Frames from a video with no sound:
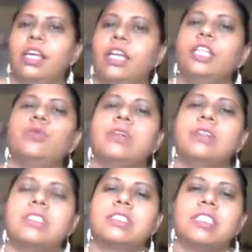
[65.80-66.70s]
It
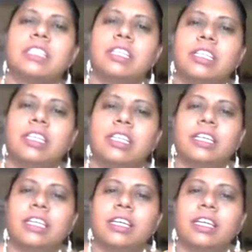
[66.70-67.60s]
was
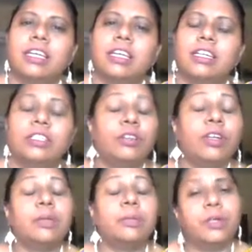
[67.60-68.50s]
during
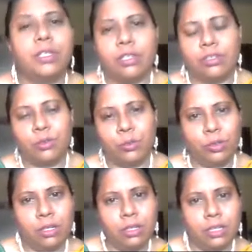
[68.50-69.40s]
the British rule
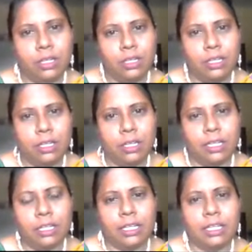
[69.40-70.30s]

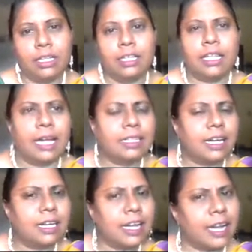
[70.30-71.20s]
that
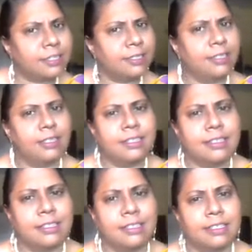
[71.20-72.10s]
our
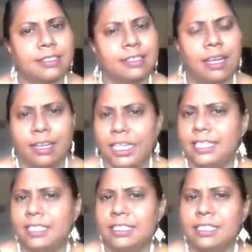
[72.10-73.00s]
nationalists, our
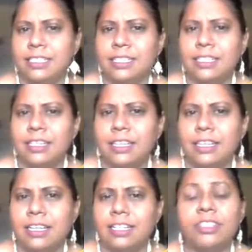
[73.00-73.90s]
leaders,
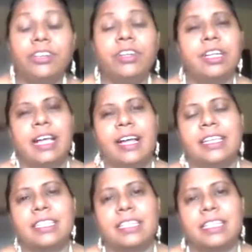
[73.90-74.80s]
they
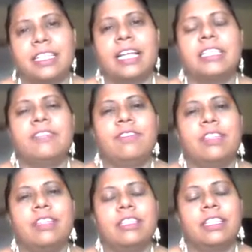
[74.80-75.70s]
realized that
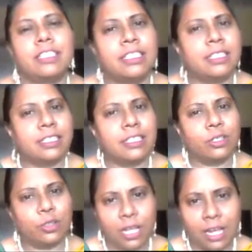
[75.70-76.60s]
even the citizens
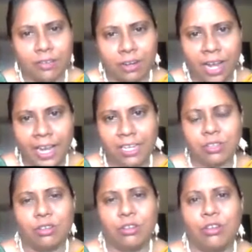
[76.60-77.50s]
should have a right
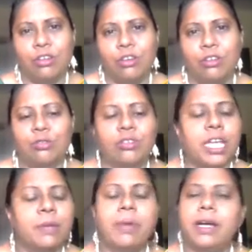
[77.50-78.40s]
to
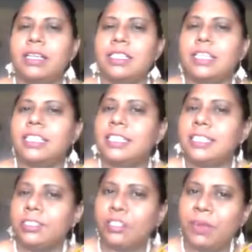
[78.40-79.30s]
take part in the
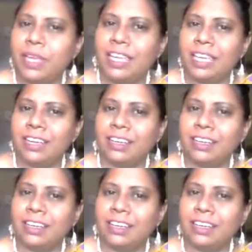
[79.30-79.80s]
decision making,